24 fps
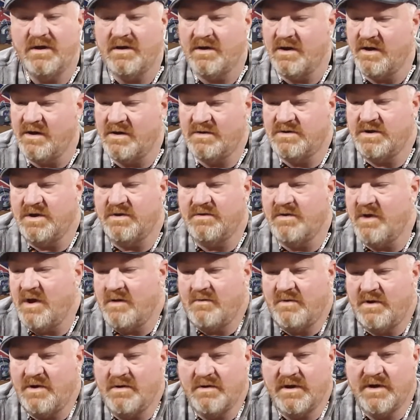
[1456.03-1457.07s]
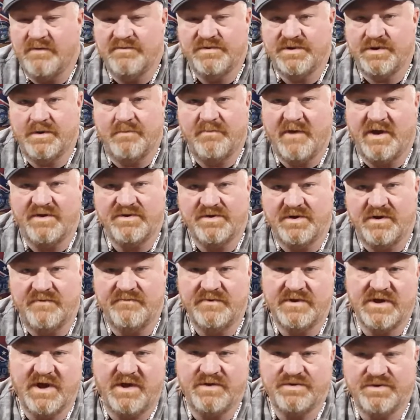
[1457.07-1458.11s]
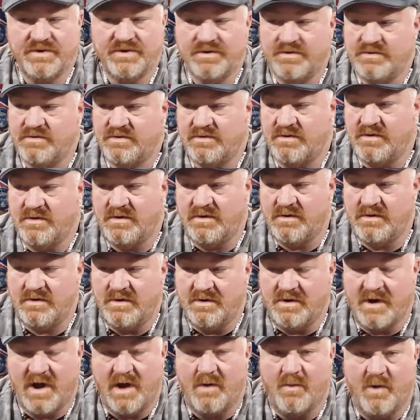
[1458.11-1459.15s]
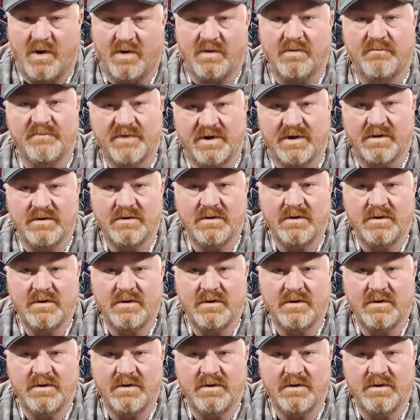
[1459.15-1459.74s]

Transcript: And they said, no, we don't give a shit about your invitation. You're not welcome here.